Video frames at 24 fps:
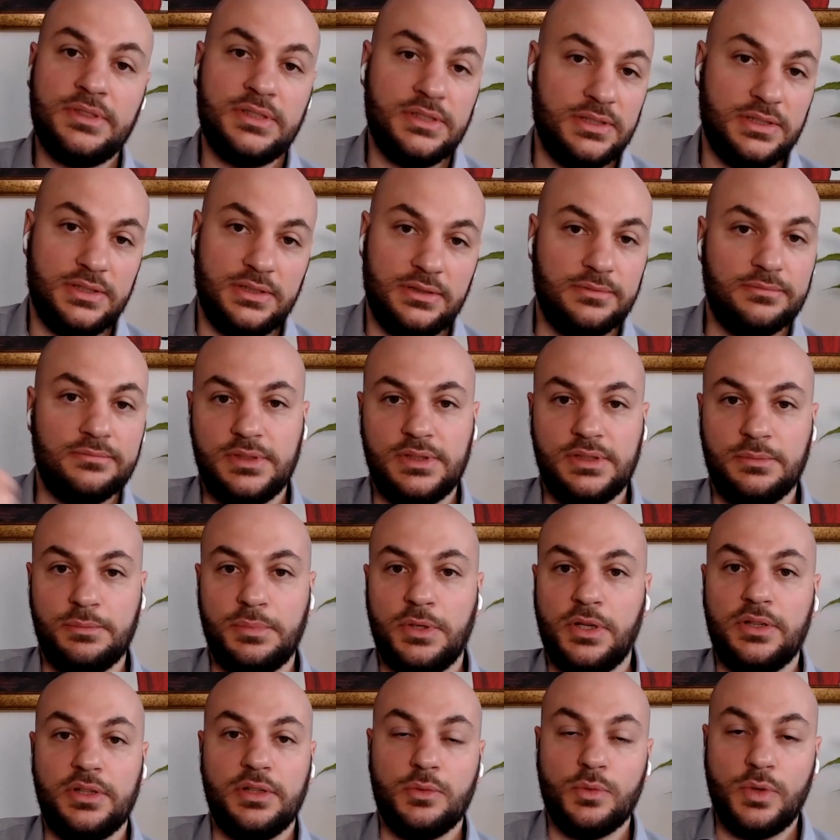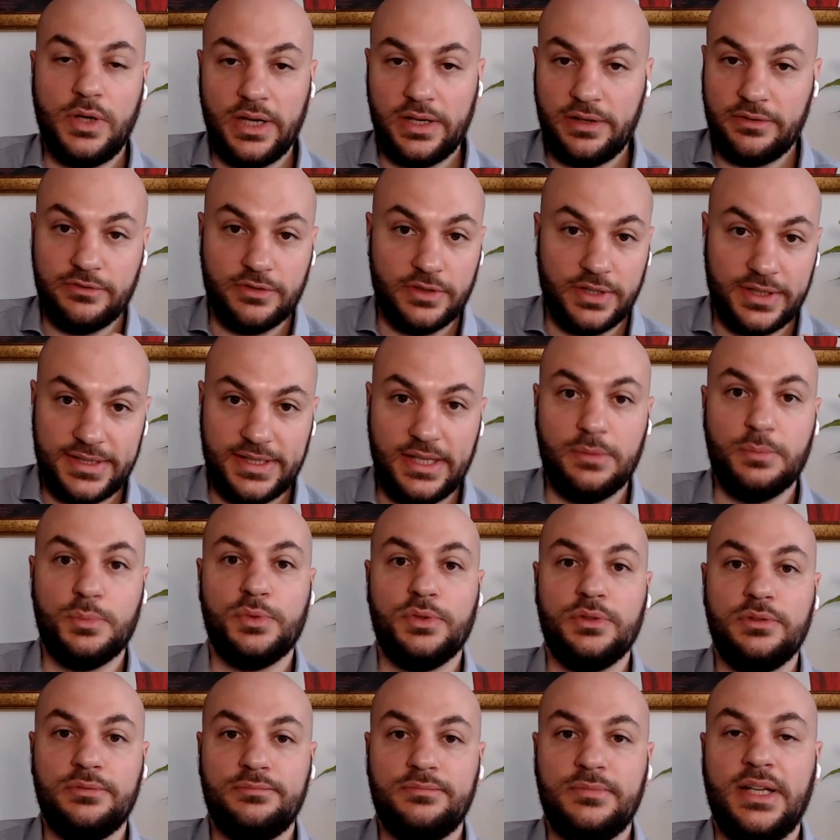the bonding wire, for
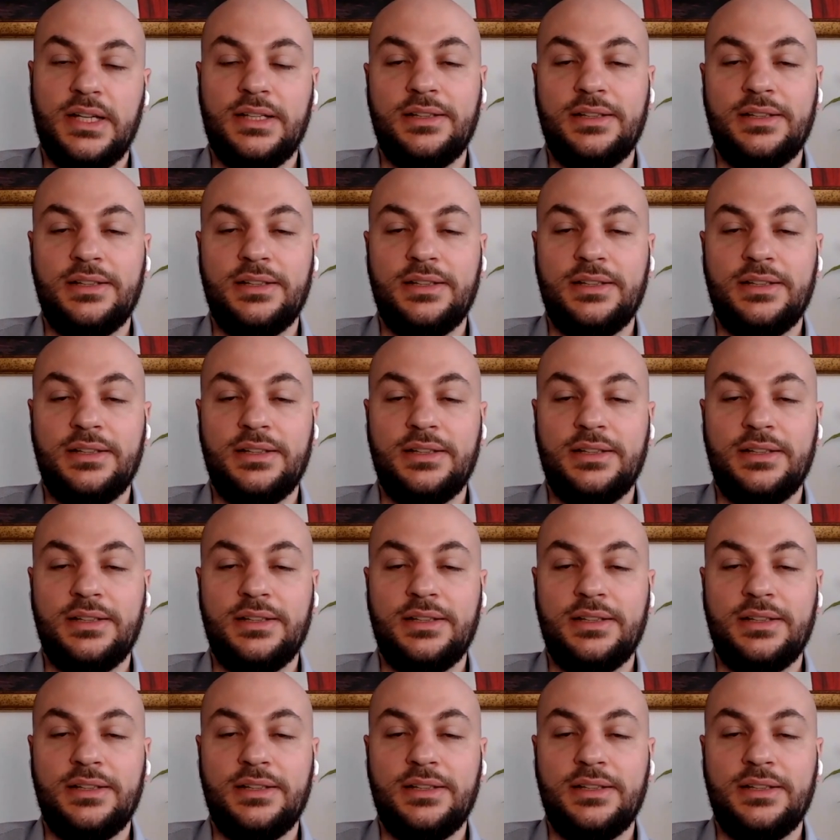example.